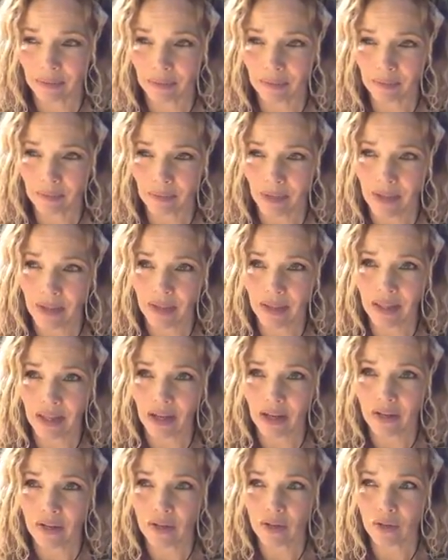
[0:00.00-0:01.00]
then they
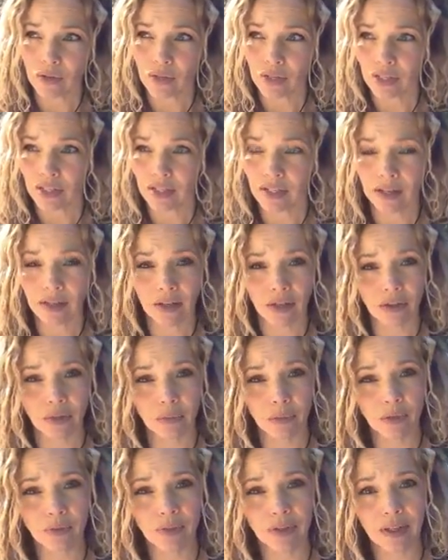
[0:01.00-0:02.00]
also did another
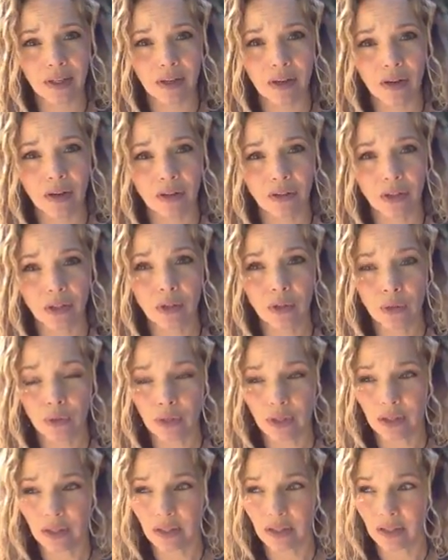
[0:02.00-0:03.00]
movie called
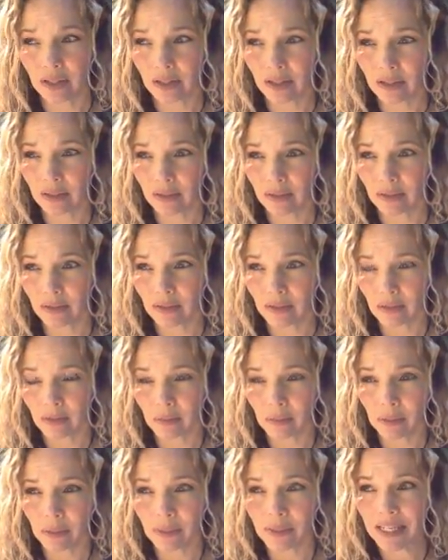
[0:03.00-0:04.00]
Aluna. The
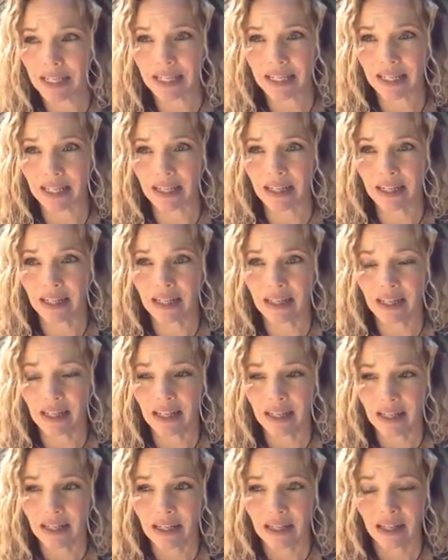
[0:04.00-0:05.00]
BBC
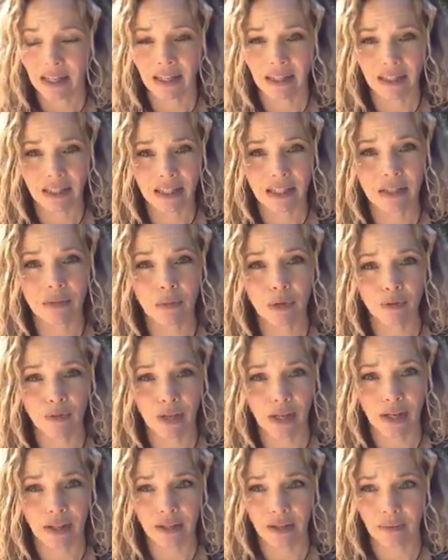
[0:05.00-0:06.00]
did a movie
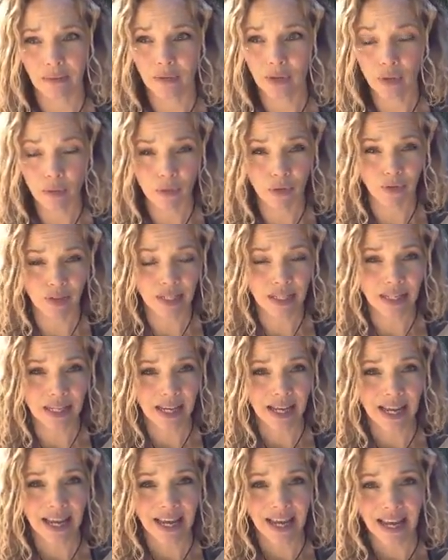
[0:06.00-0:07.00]
on them, 2 movies,
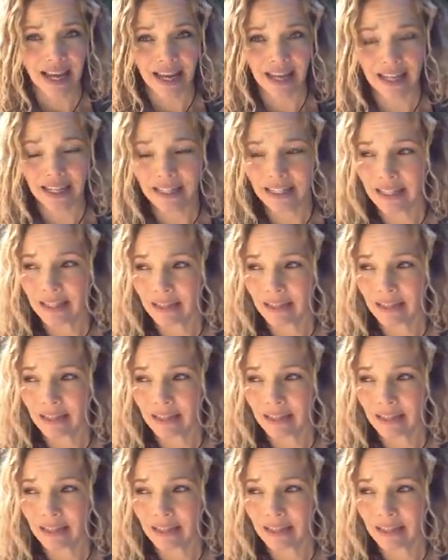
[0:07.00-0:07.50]
and